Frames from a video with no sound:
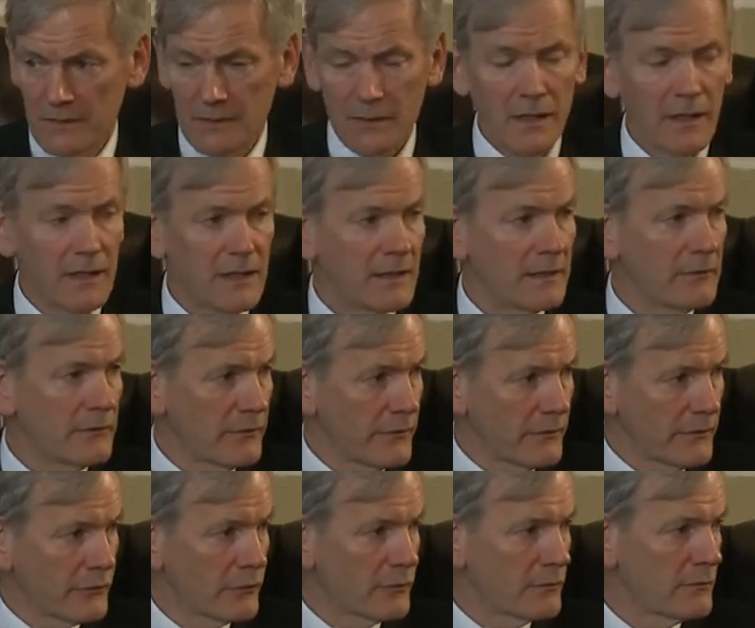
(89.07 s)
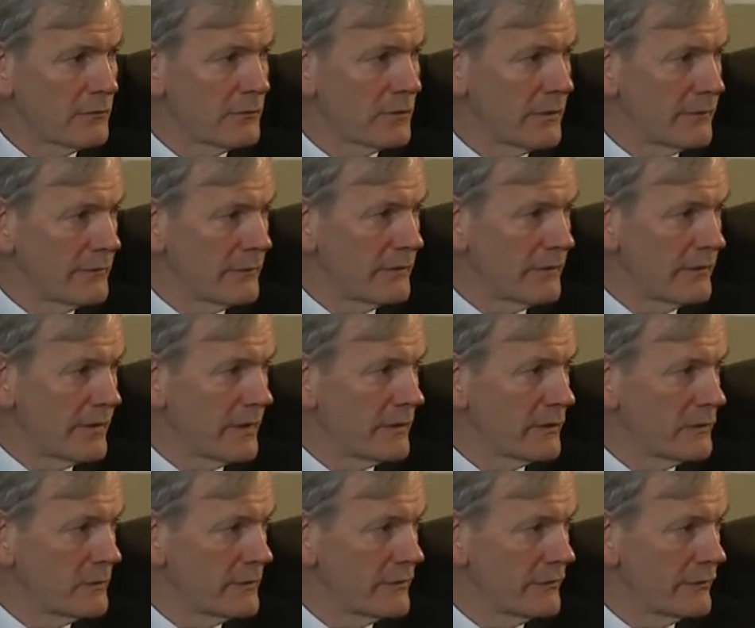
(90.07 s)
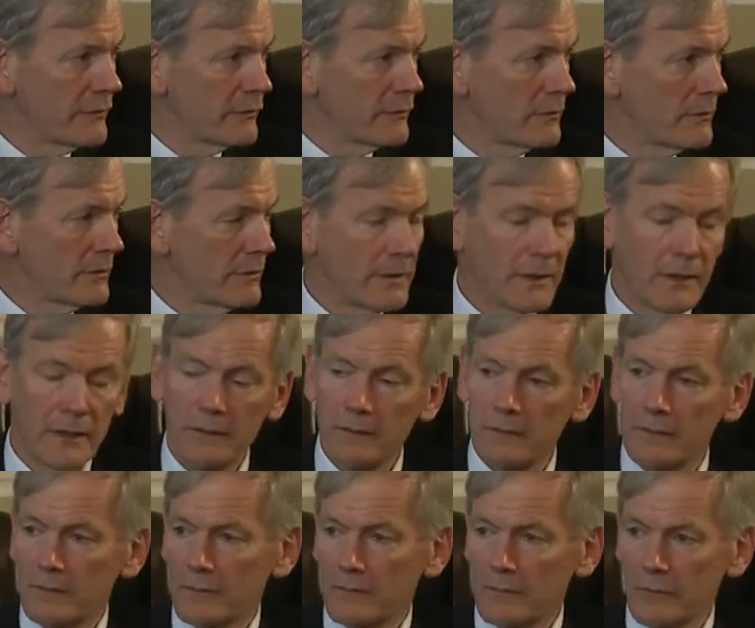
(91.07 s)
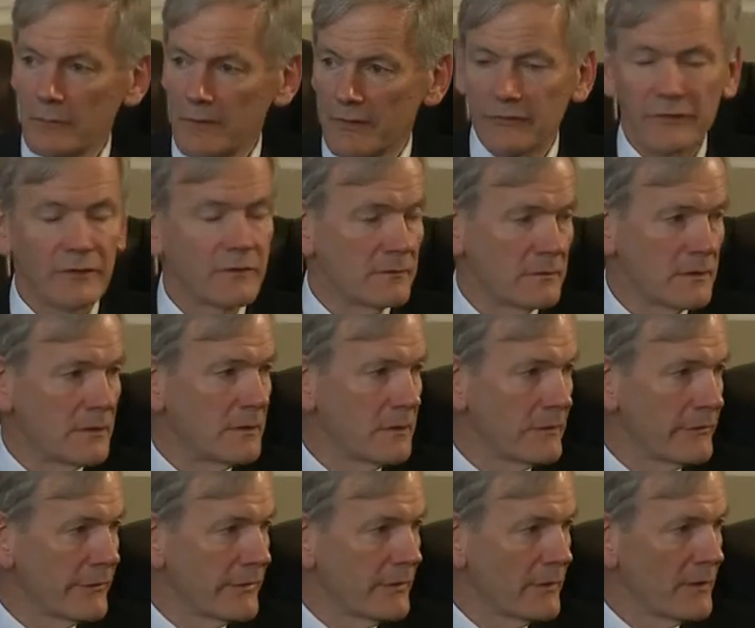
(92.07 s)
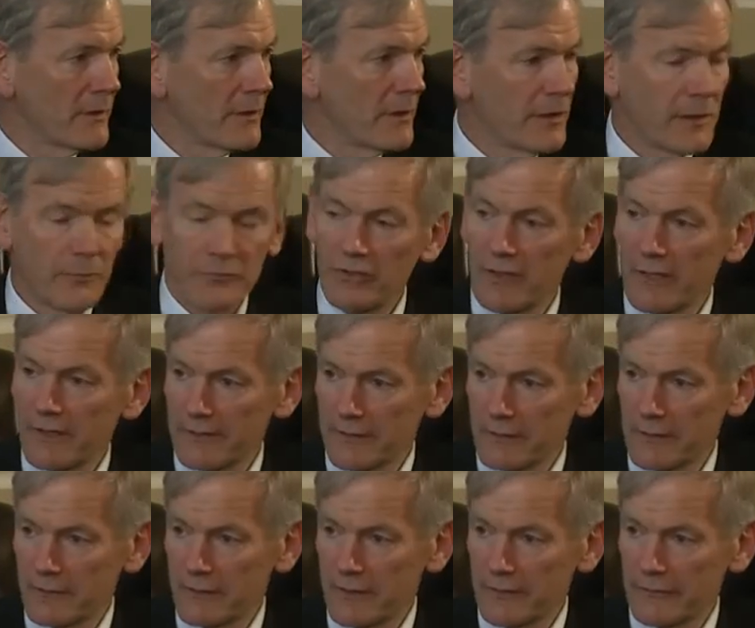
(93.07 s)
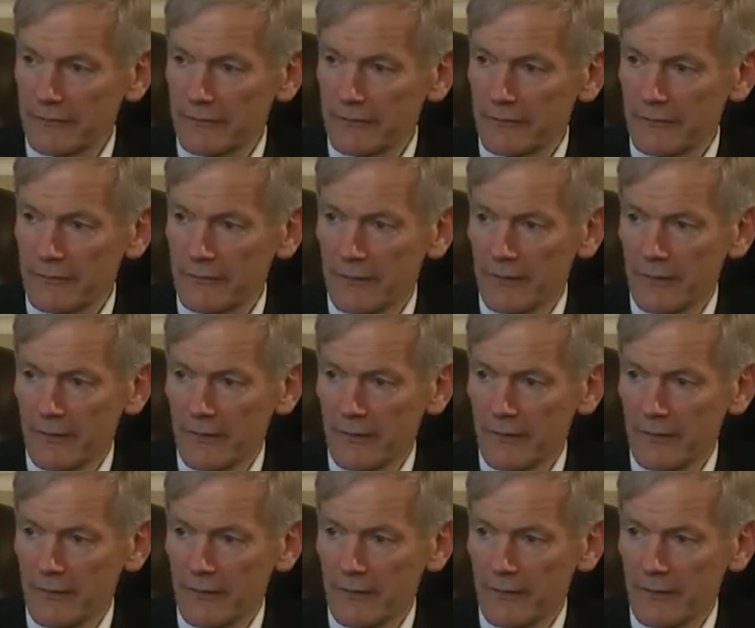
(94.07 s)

akin to the sort of growth in debt that we saw in the Western world prior to the crisis.